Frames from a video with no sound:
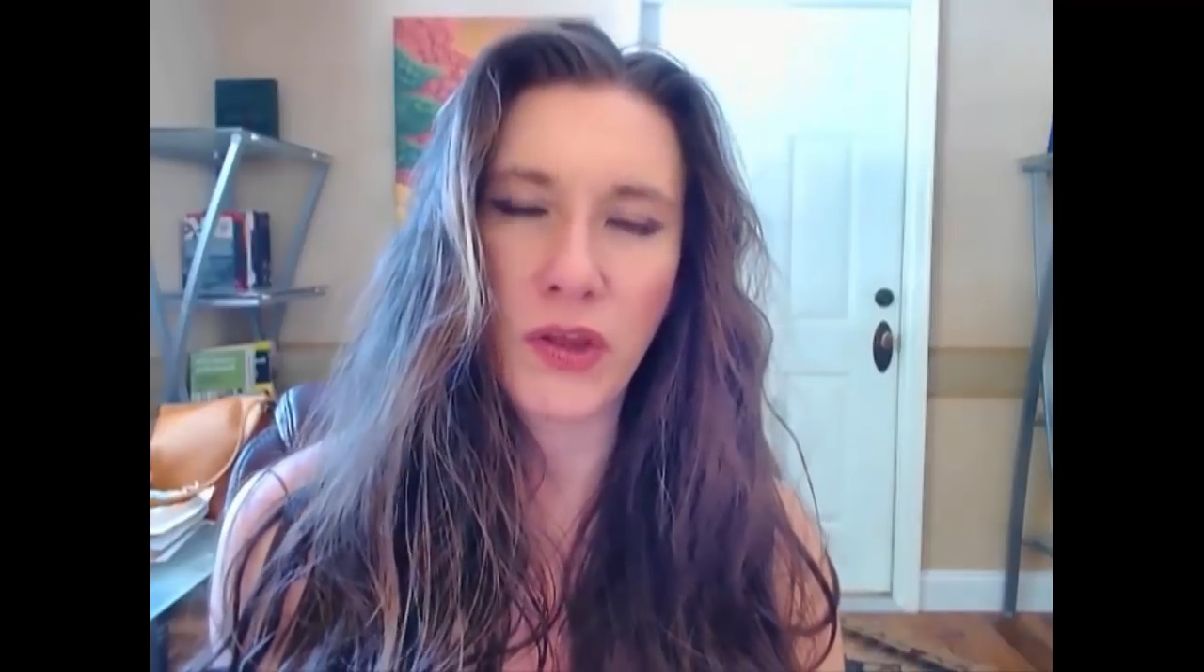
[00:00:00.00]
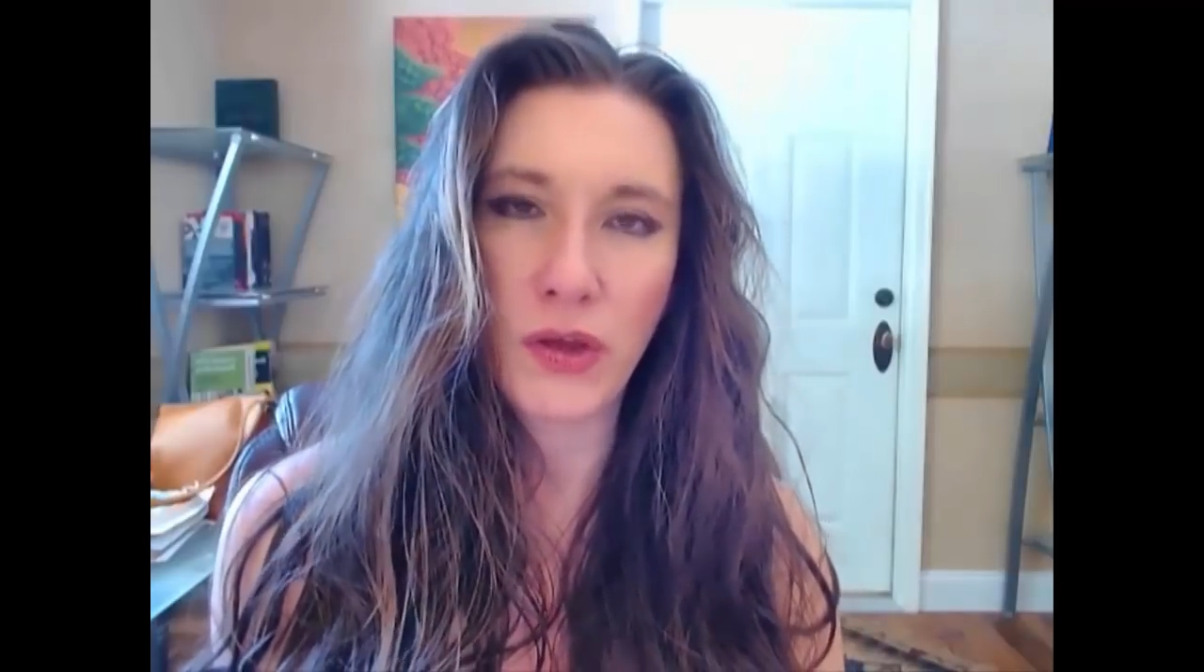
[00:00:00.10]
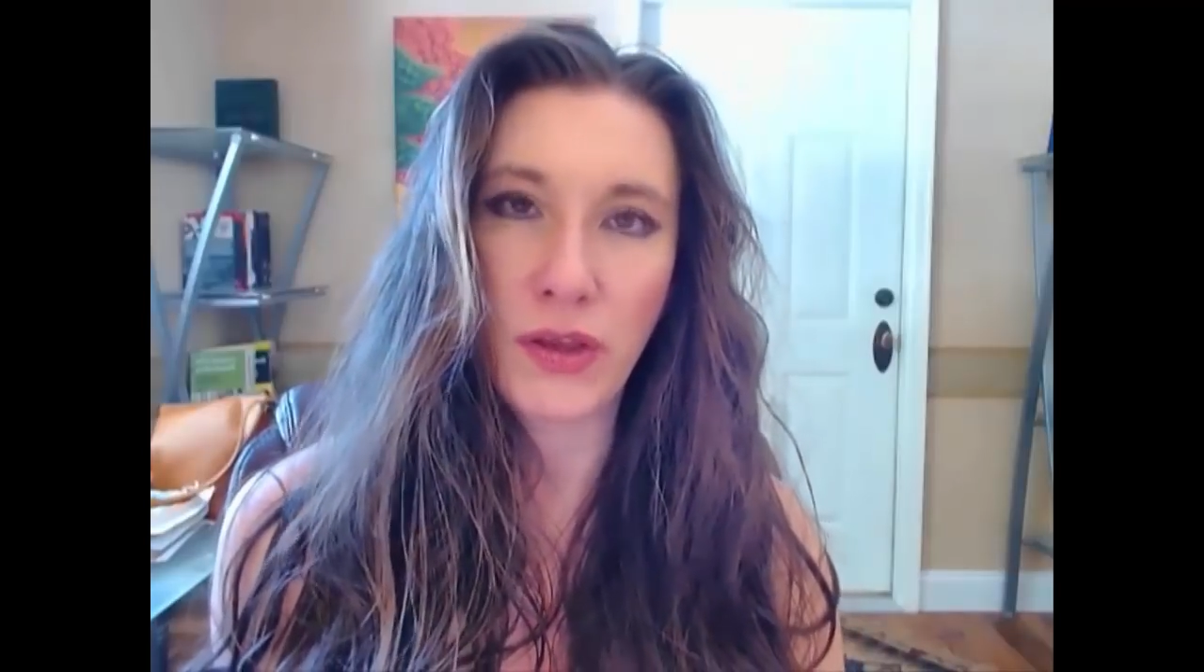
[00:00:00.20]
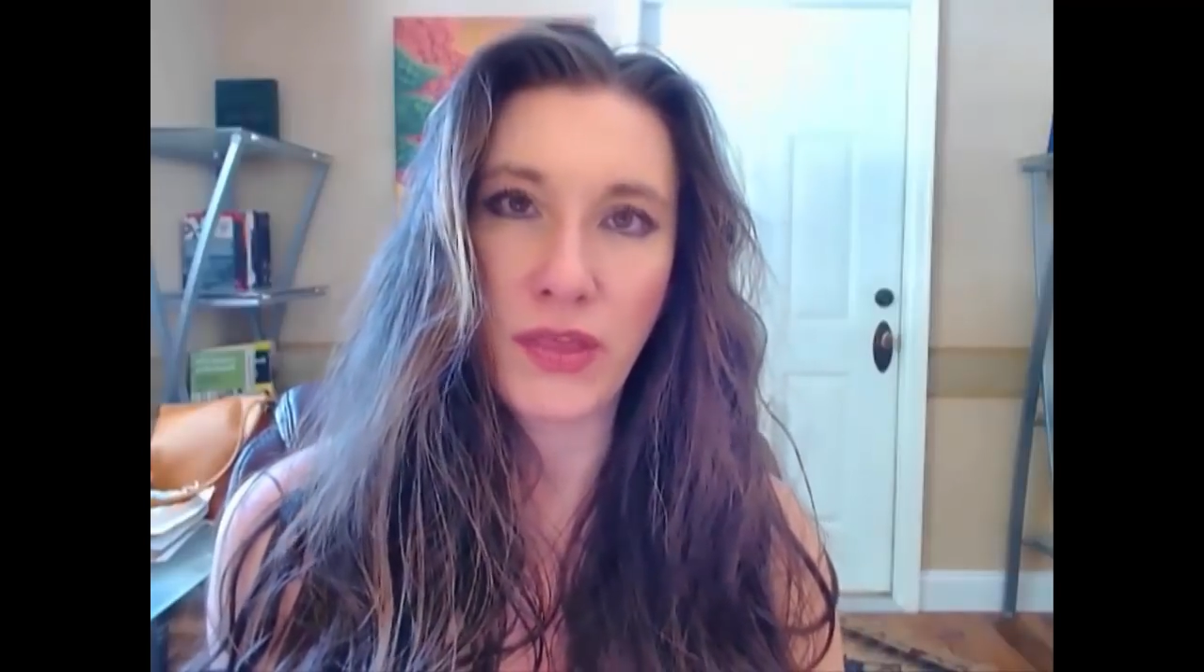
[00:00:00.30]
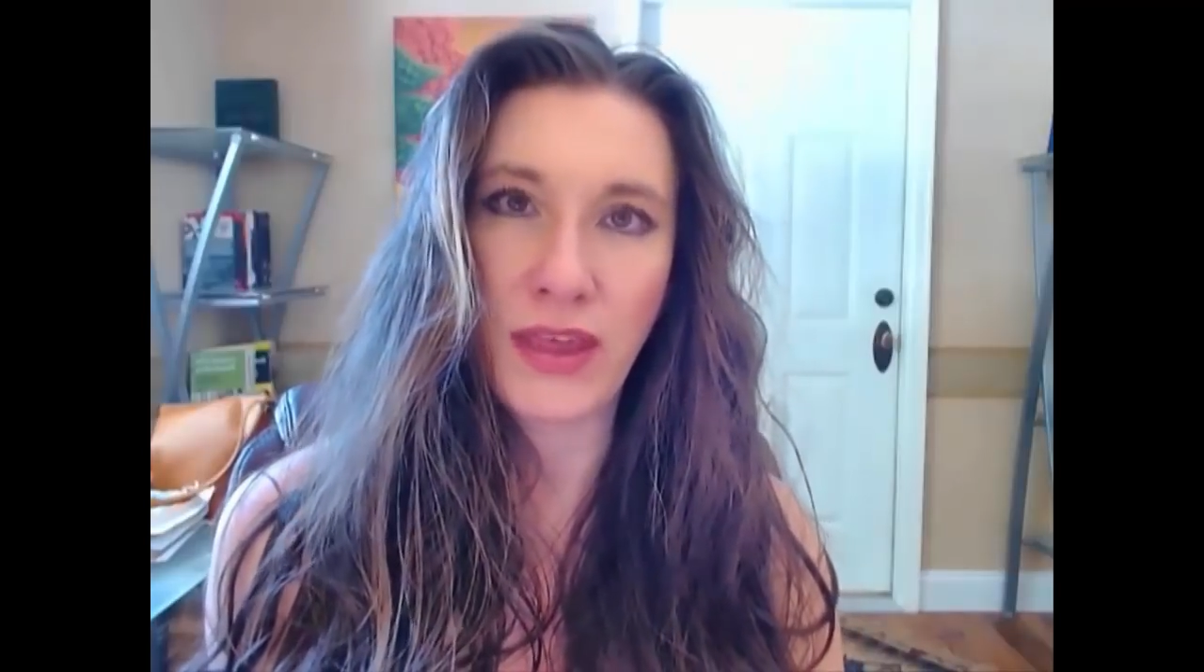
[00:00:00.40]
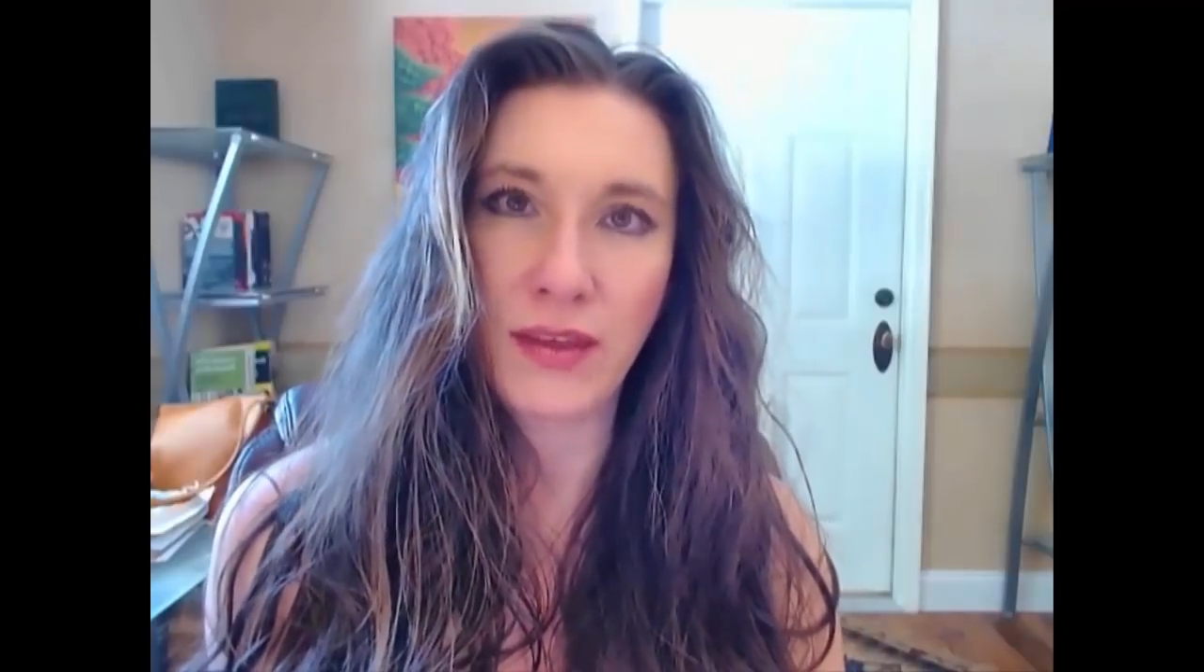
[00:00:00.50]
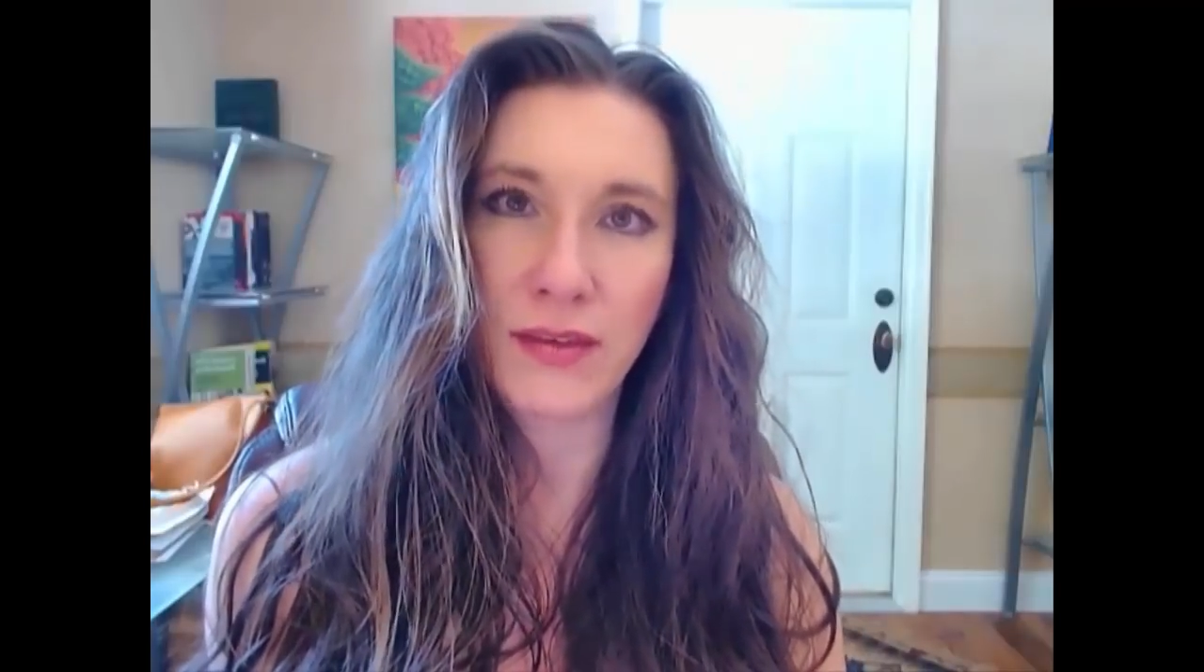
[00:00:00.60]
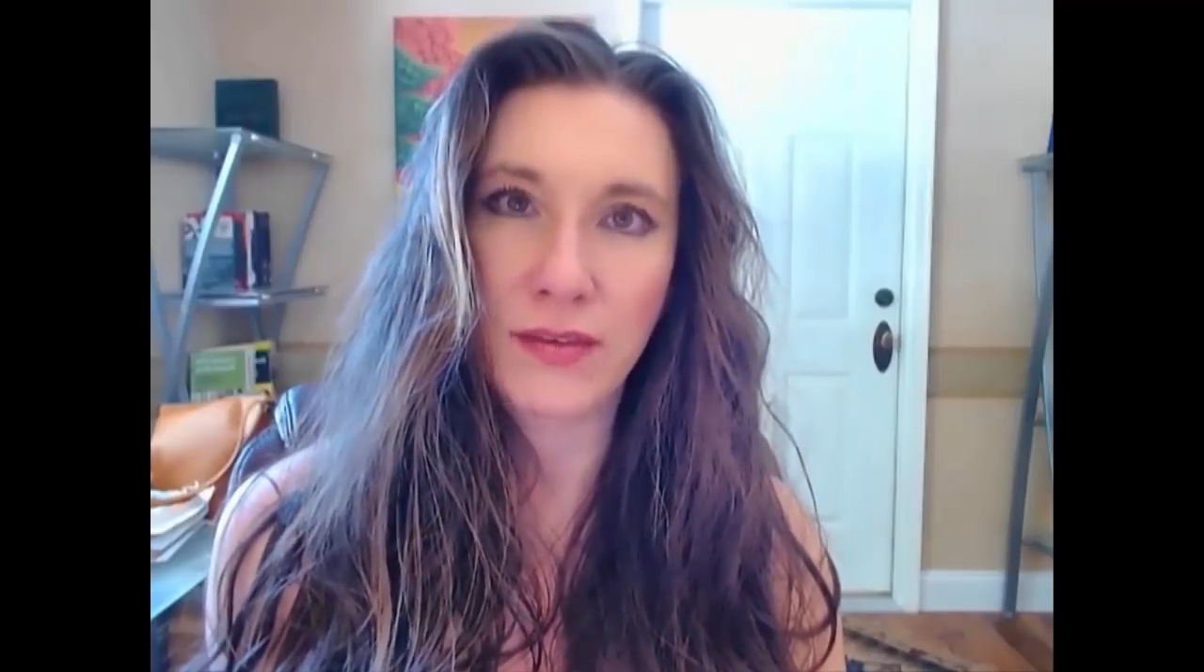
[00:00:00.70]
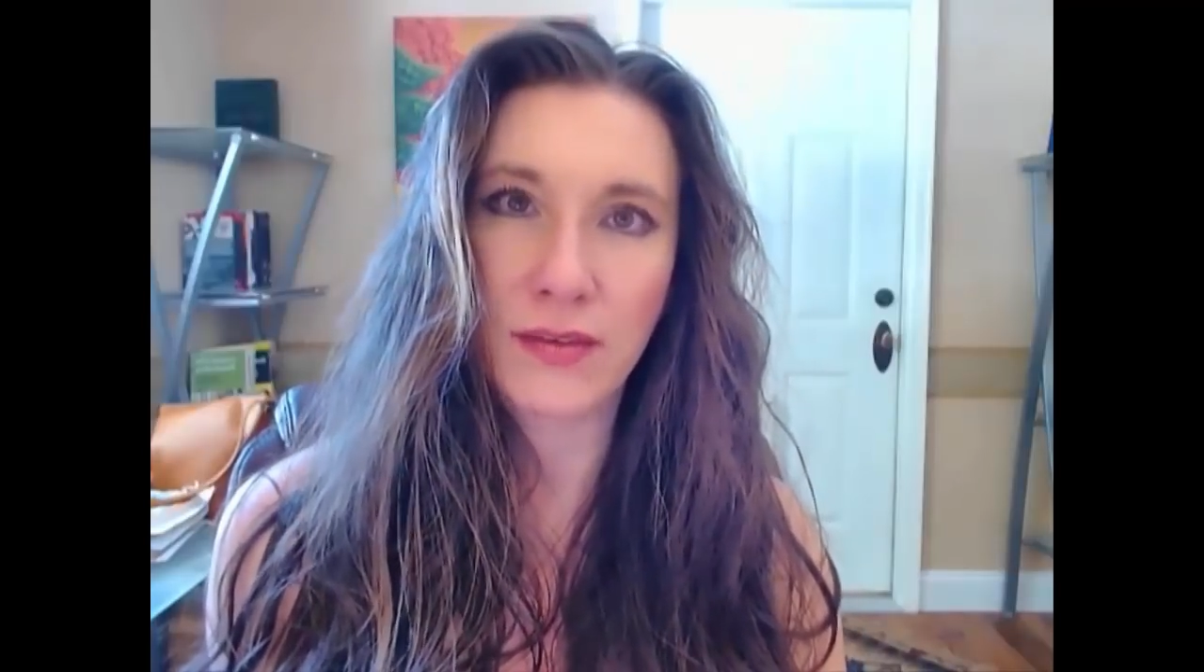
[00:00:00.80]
good things,